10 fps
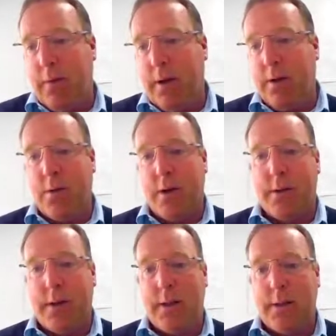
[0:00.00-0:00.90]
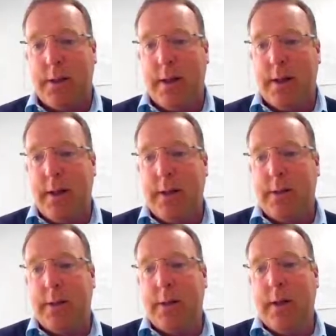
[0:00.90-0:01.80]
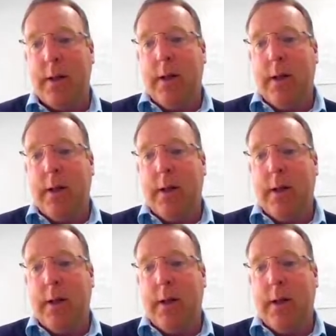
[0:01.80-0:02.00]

very interesting, to say the least.